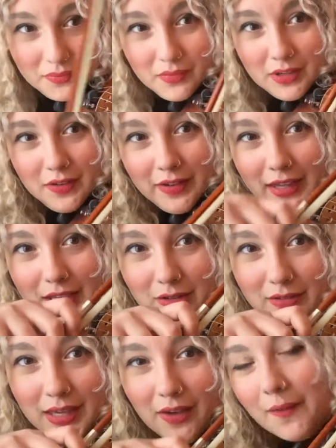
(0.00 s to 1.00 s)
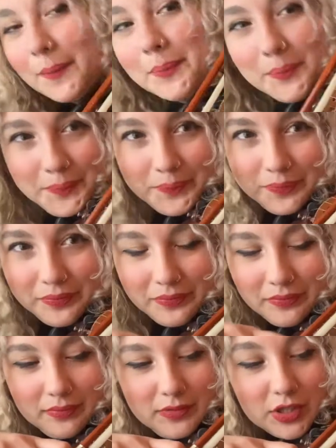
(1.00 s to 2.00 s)
Okay, here we go.
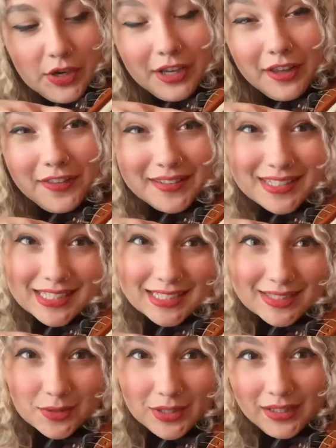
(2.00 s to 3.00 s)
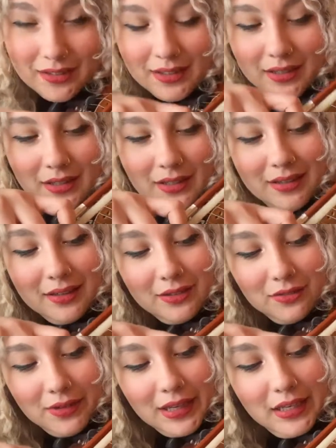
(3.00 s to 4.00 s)
Starting on the D string.
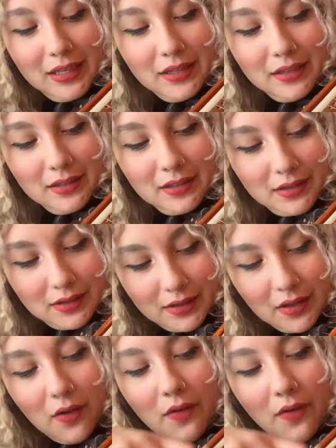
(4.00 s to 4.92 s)
Ready? Go.